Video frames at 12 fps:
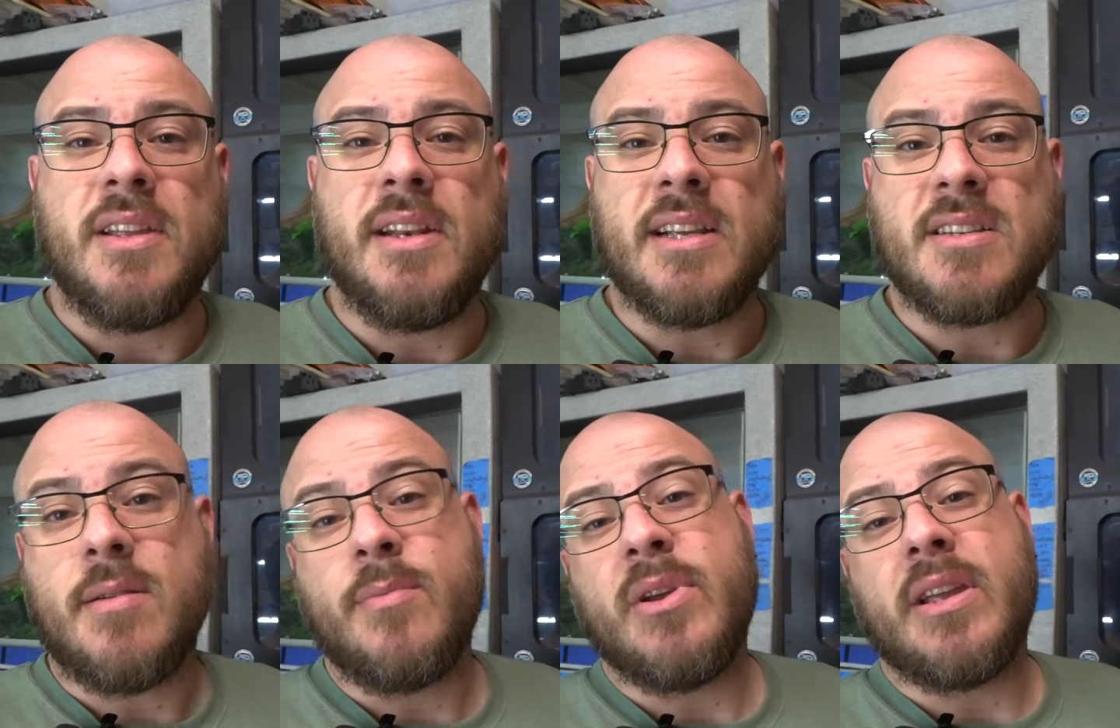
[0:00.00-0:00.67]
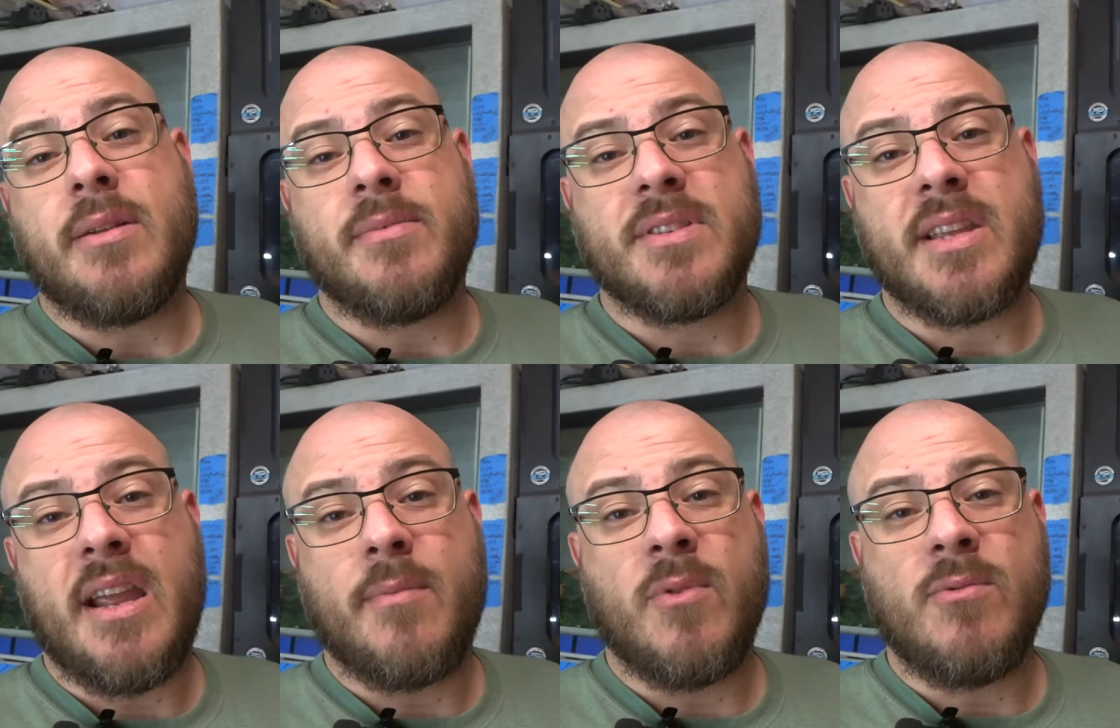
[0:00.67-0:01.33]
next time I'm picking up this
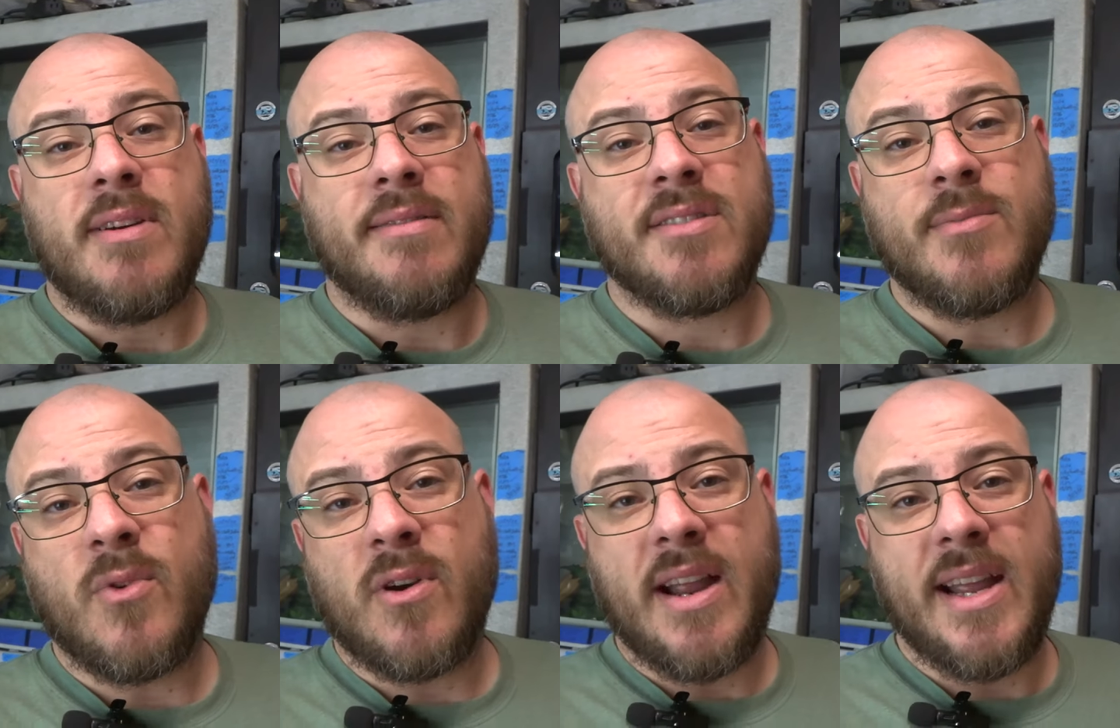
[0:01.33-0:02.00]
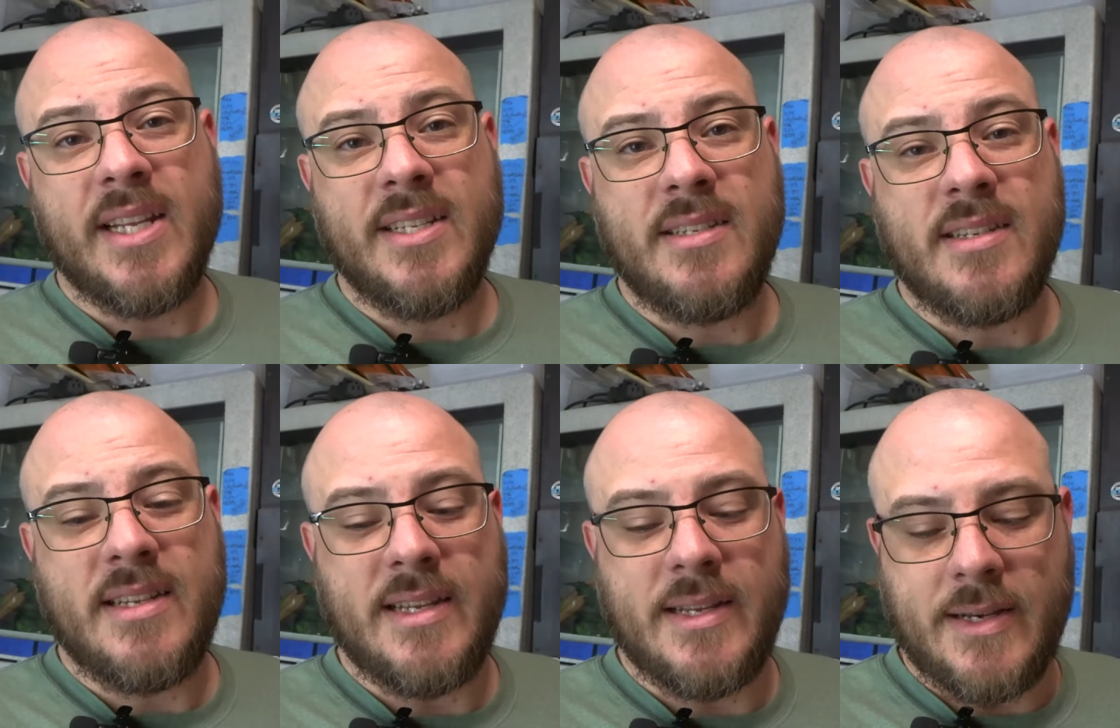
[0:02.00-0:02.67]
camera, we'll have some more eggs
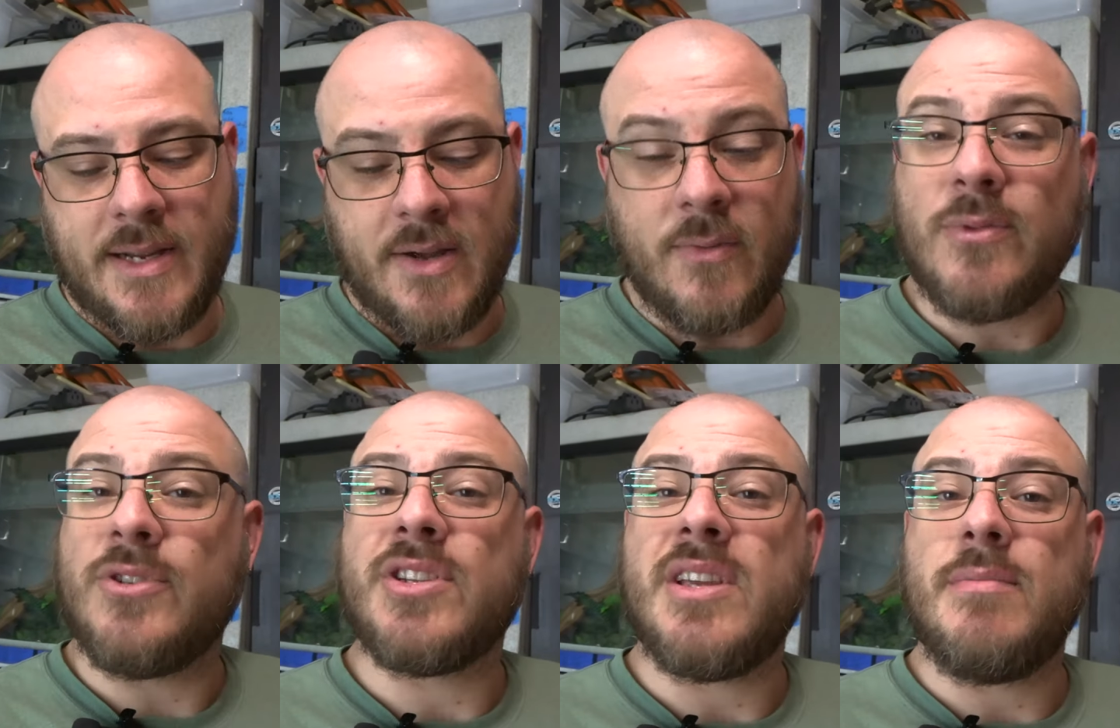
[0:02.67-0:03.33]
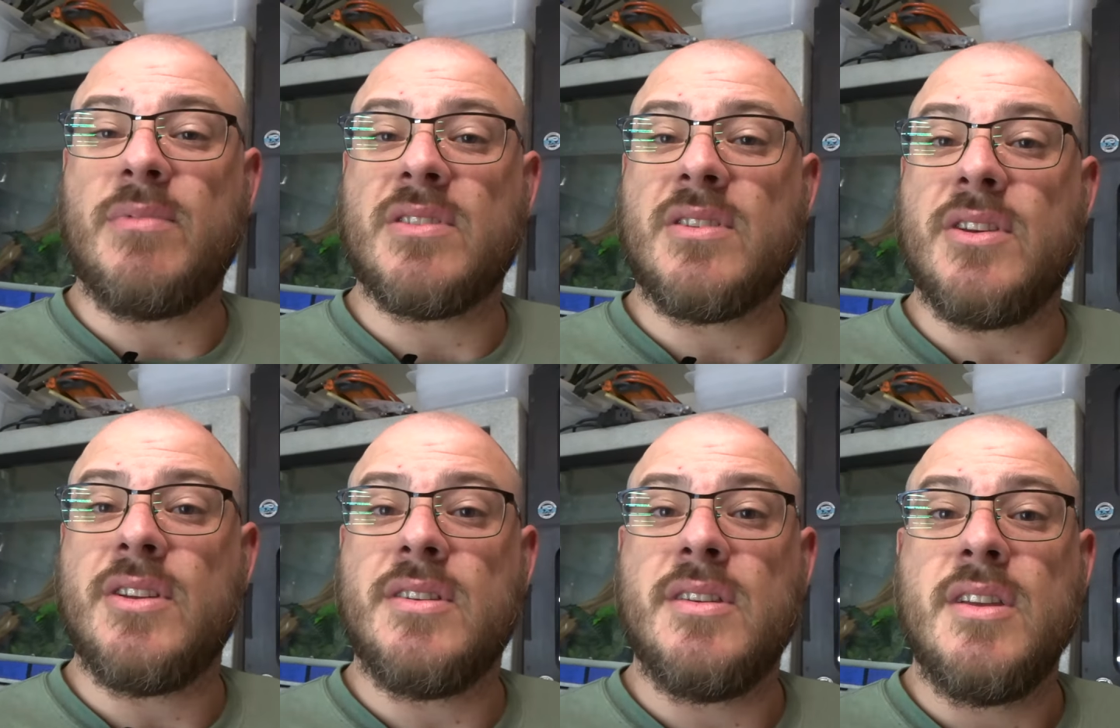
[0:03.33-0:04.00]
and uh, we'll just keep this
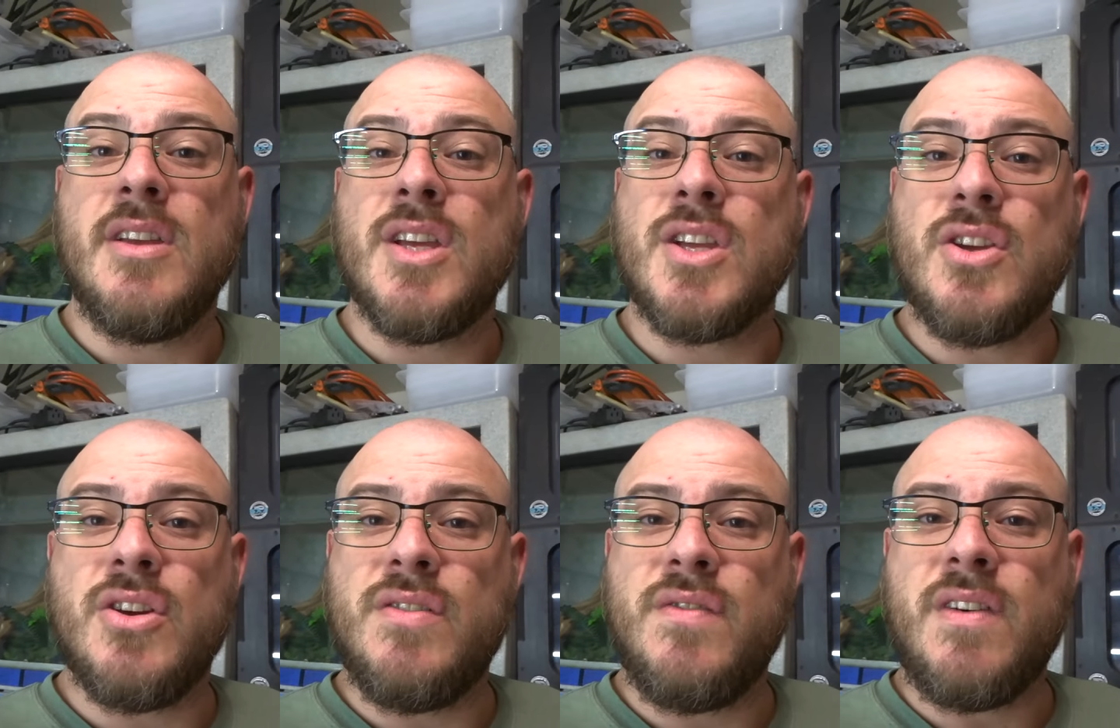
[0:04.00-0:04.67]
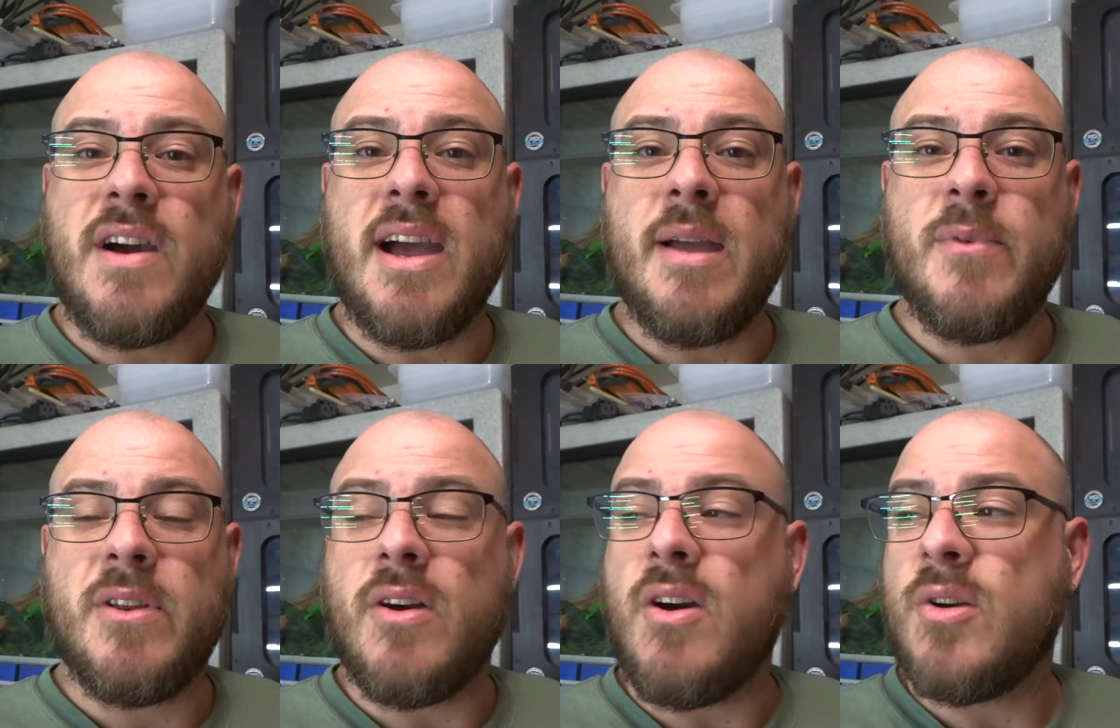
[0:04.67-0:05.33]
good, good vibe
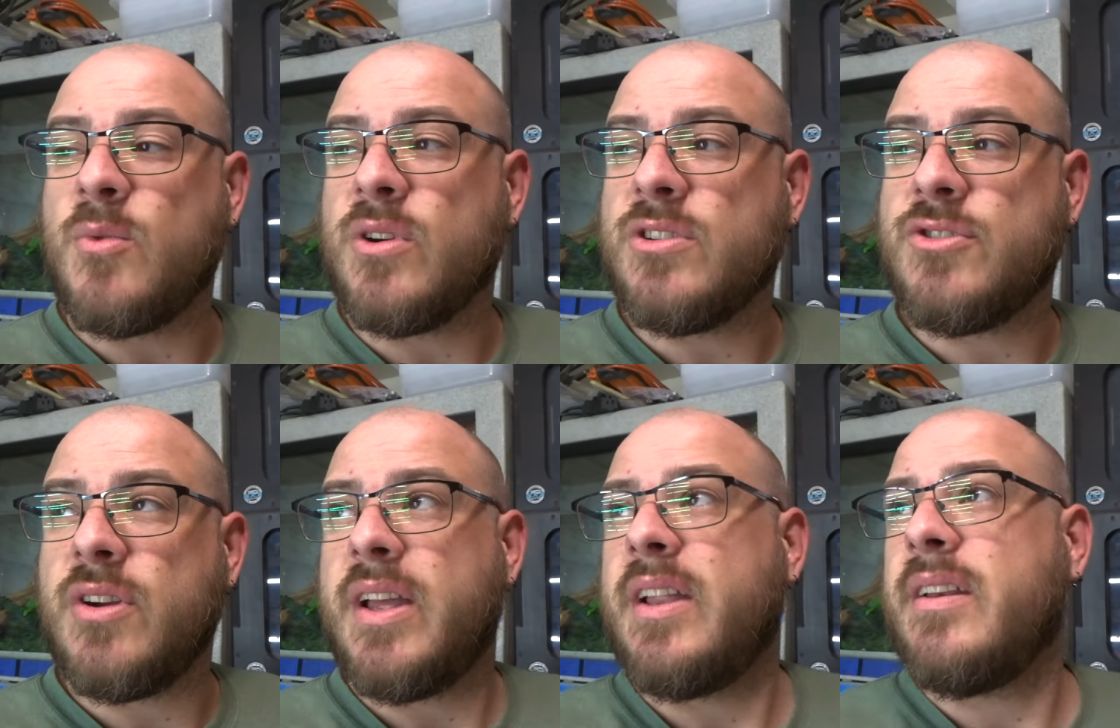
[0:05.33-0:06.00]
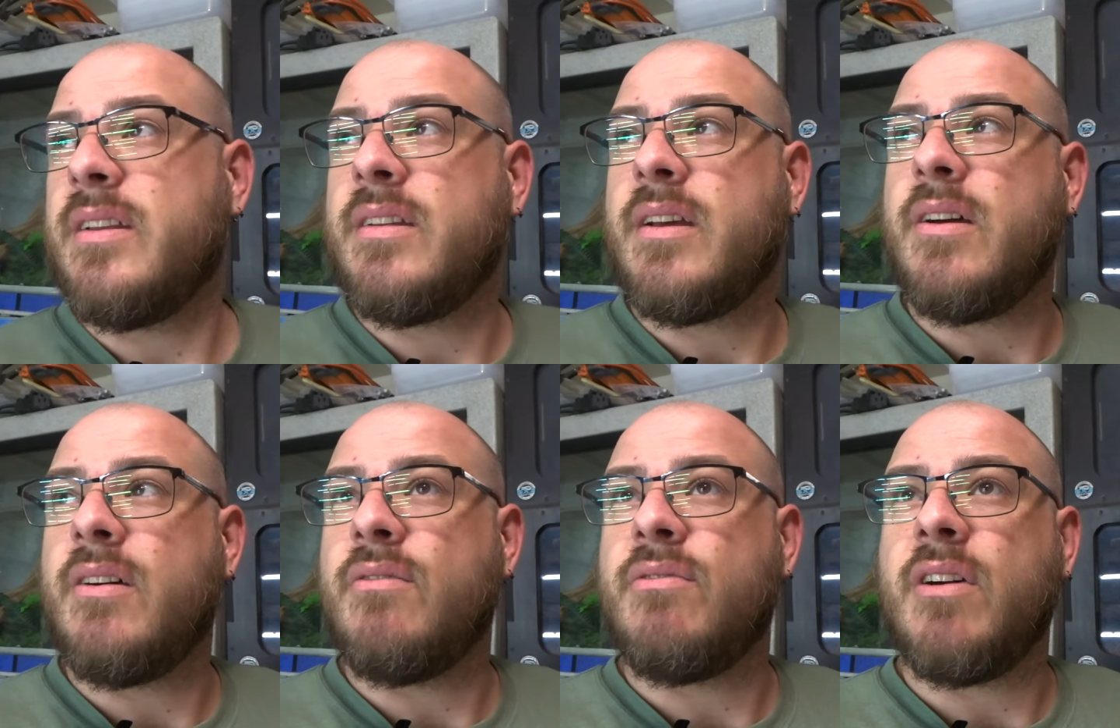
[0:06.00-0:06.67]
and onward trend
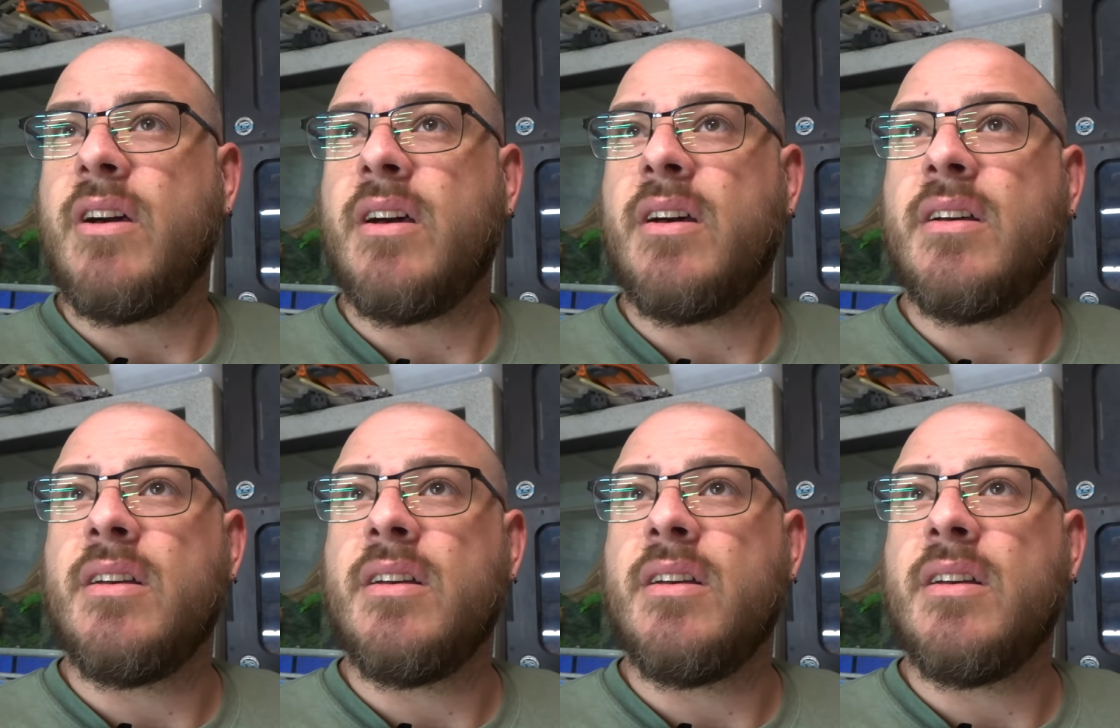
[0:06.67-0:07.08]
of uh,